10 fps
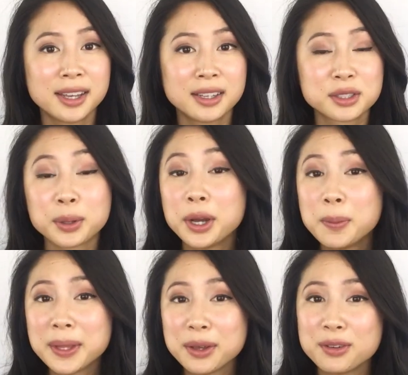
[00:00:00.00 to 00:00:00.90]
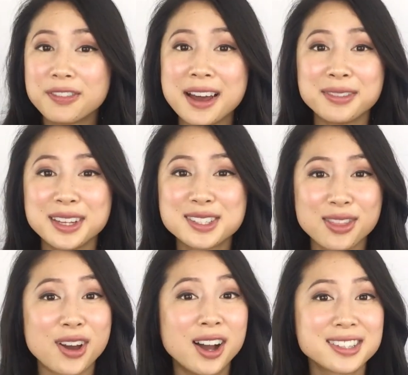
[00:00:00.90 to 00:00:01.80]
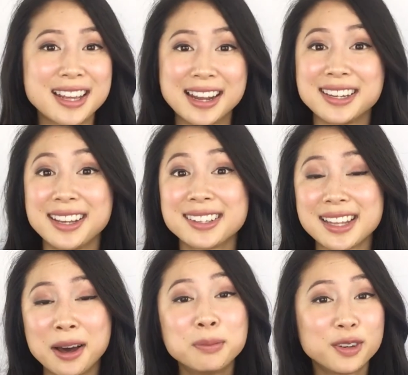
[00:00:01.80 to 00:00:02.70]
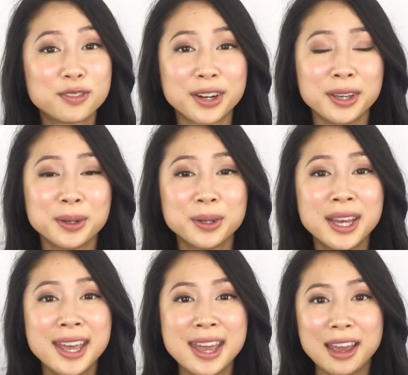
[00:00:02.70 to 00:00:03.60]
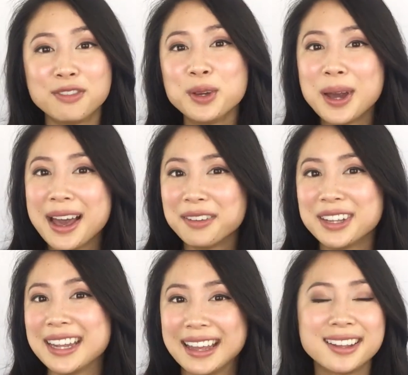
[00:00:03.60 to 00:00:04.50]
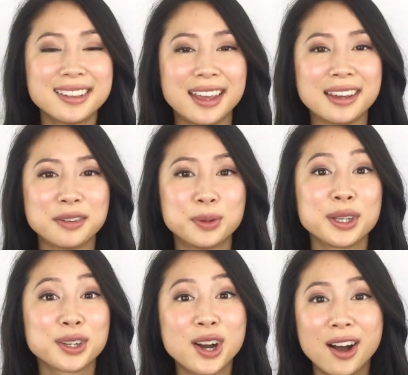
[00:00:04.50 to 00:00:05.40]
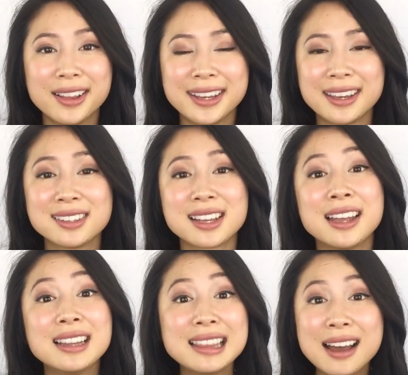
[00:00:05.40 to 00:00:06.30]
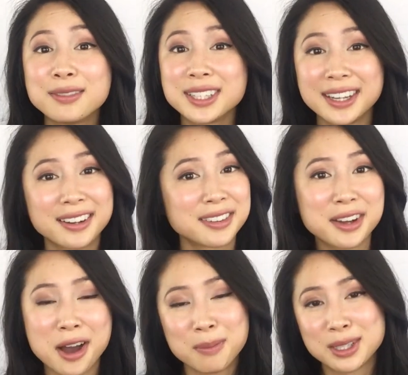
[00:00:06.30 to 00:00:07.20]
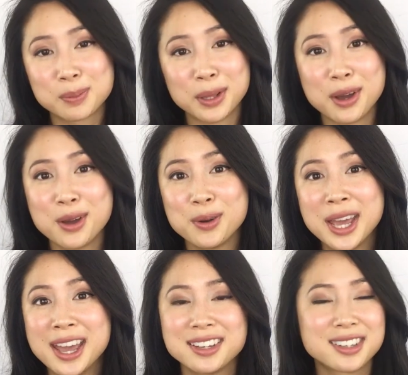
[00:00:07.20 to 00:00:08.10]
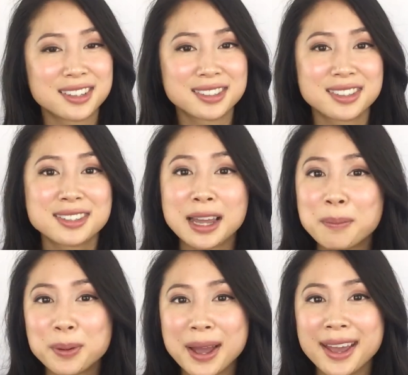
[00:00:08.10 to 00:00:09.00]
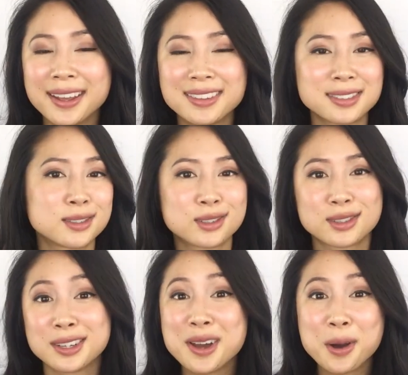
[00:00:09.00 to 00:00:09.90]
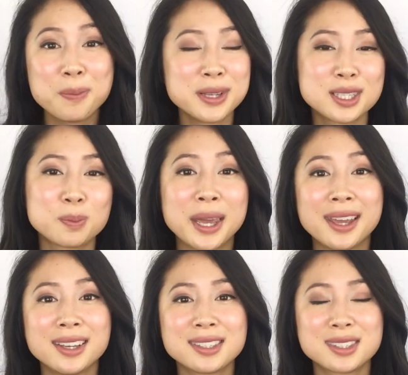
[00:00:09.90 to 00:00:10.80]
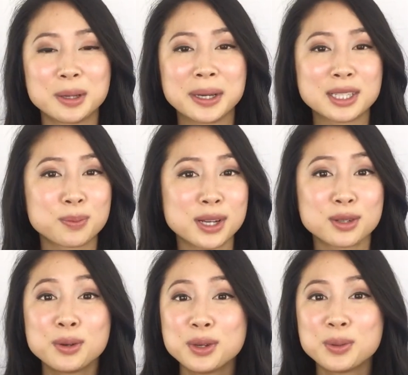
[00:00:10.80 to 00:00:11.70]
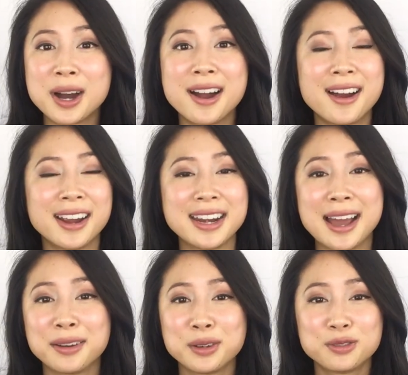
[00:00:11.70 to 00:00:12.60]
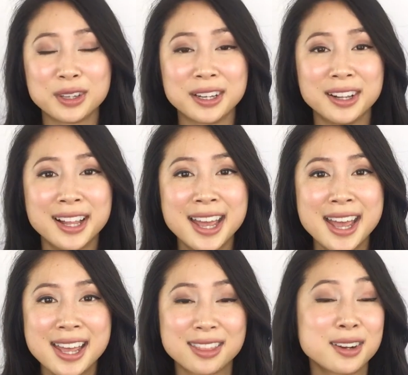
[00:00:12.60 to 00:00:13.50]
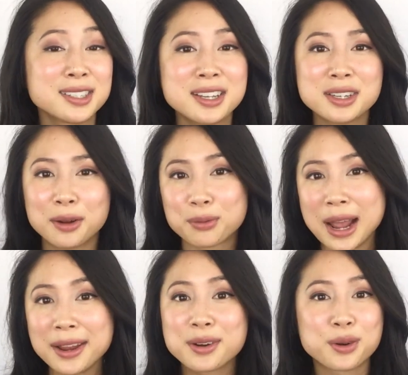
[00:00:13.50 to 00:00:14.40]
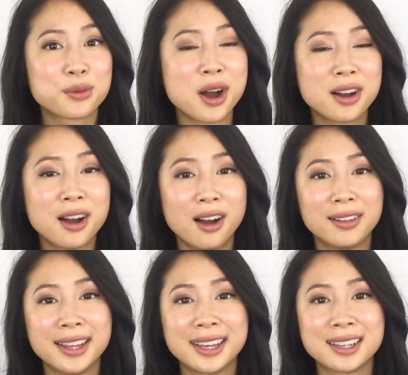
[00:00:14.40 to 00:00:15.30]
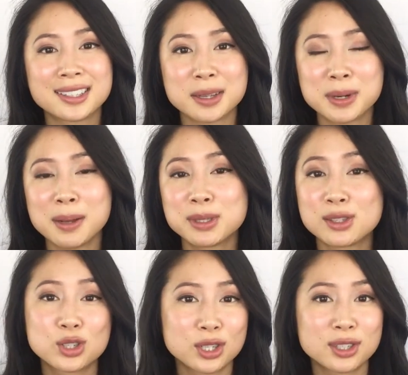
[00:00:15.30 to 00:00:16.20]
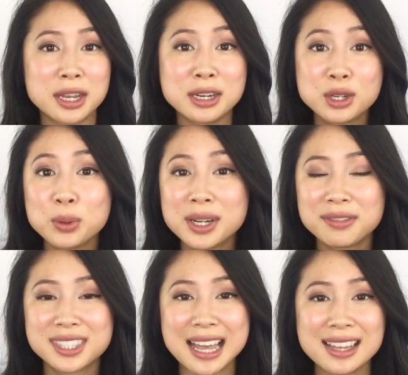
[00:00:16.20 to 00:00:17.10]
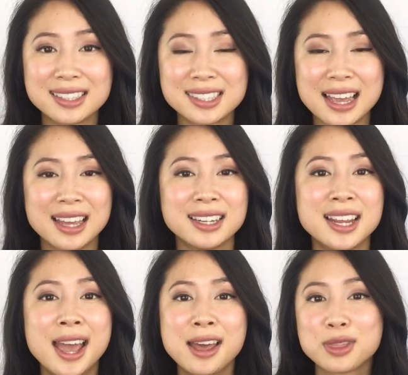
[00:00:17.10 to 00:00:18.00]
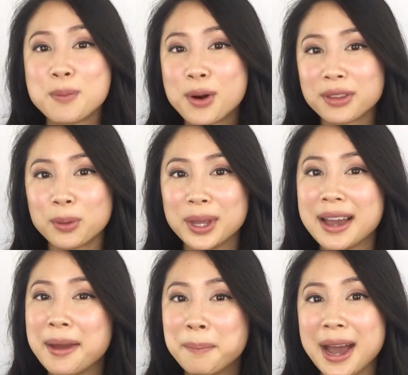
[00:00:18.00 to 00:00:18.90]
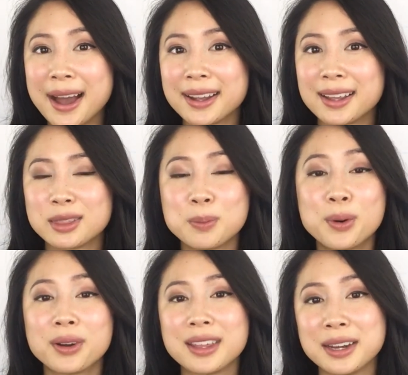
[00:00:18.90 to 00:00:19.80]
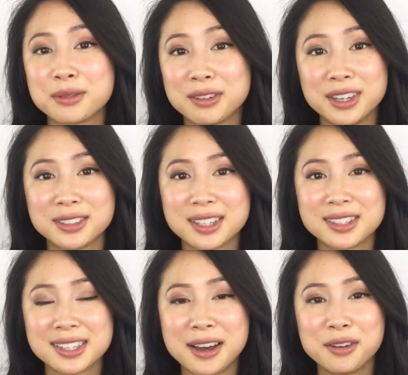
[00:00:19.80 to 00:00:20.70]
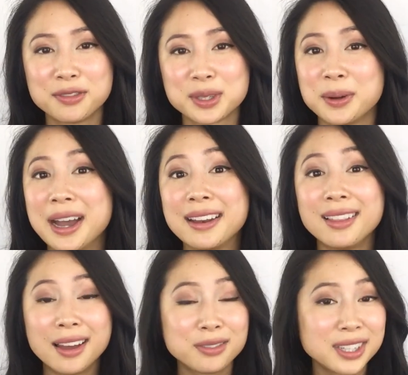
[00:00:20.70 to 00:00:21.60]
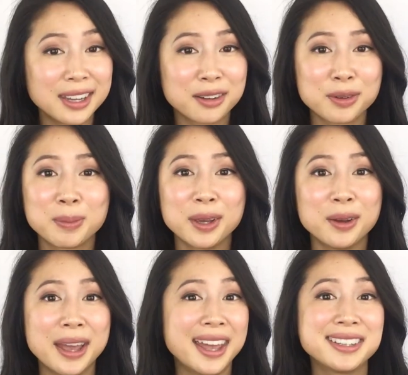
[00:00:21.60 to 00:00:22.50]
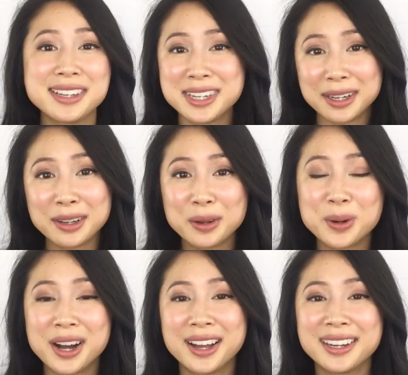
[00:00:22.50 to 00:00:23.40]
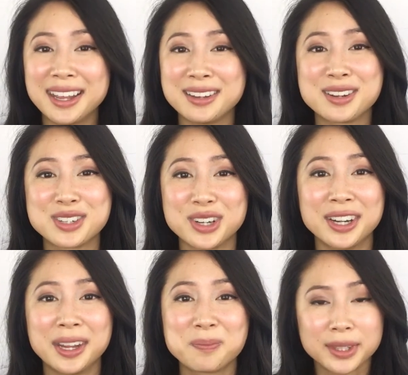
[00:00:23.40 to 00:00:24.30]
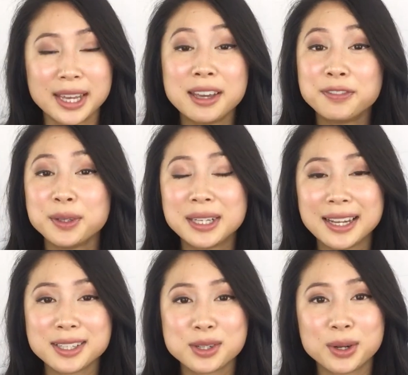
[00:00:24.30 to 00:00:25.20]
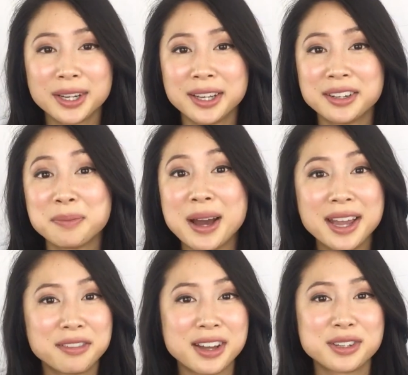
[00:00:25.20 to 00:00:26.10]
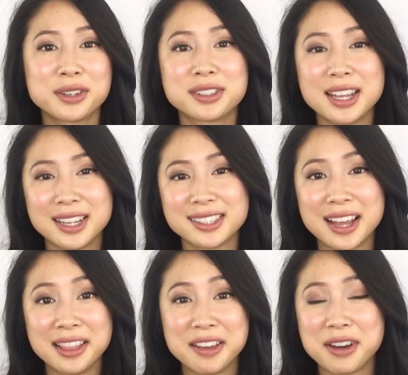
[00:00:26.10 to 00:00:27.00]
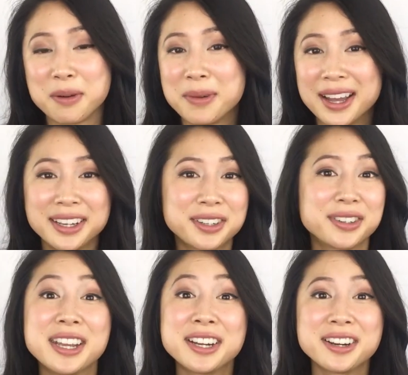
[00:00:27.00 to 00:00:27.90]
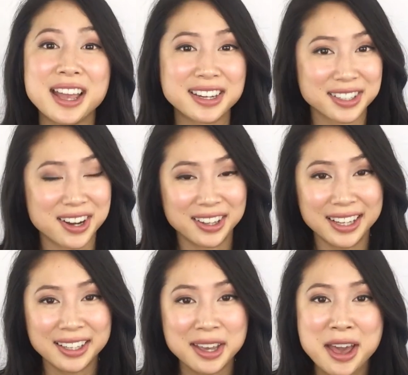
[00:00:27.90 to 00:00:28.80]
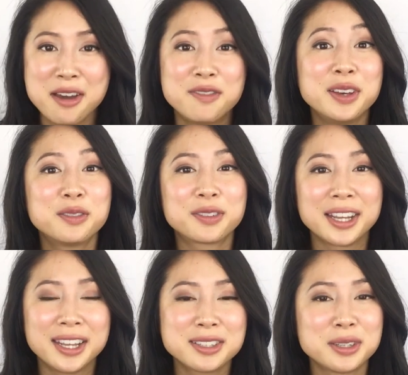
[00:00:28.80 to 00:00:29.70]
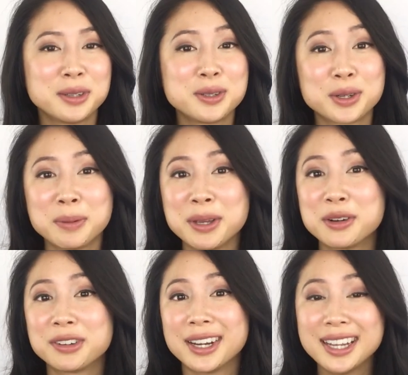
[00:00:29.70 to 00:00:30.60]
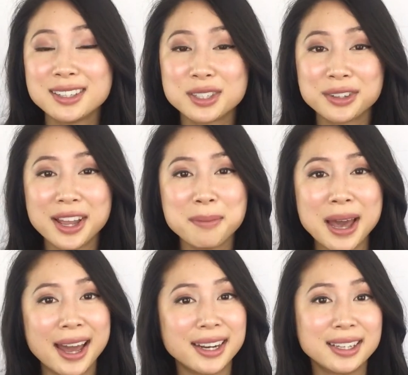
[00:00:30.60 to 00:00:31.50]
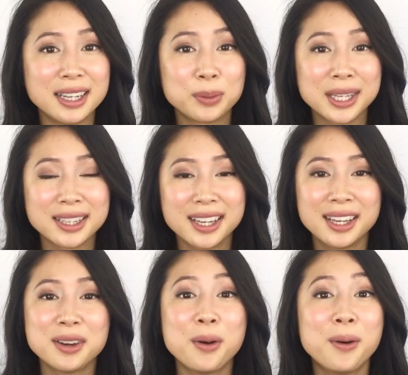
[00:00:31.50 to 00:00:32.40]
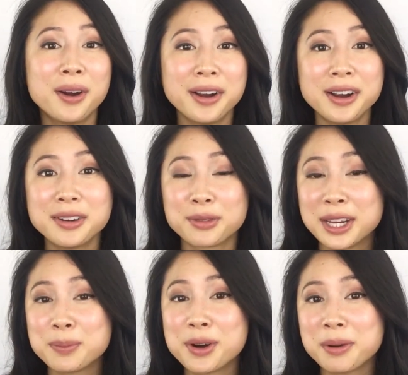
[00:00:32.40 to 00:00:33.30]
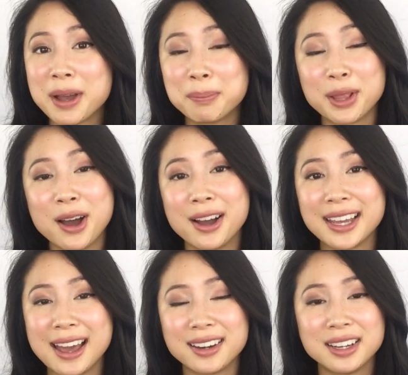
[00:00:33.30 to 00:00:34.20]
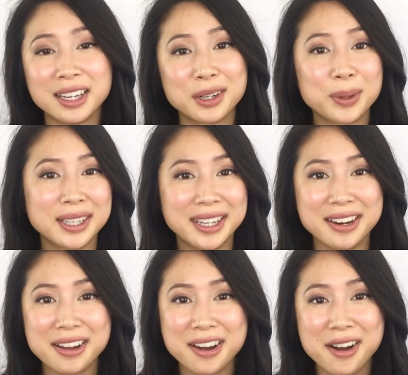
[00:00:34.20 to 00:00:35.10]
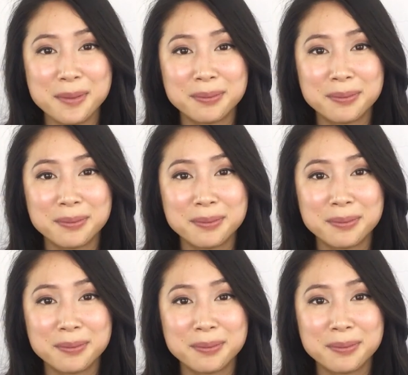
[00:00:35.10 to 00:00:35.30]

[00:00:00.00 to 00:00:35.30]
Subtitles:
So I hope that you found these thoughts and ideas helpful for you. If you have an inkling of what your calling is, I'd love to hear in the comments below. Just type away. This is just an open space to express who you are and how you feel. There isn't a right or wrong calling. Sometimes it's just an intuitive sense, and the more that we unpack it, the more that it reveals itself. So I'd love to hear from you and to cheer you on in your journey. If you'd like to join in on my adventures as I live out my career and calling, feel free to join me over on Instagram at AnitaWingLee or read more on my blog at AnitaWingLee.com.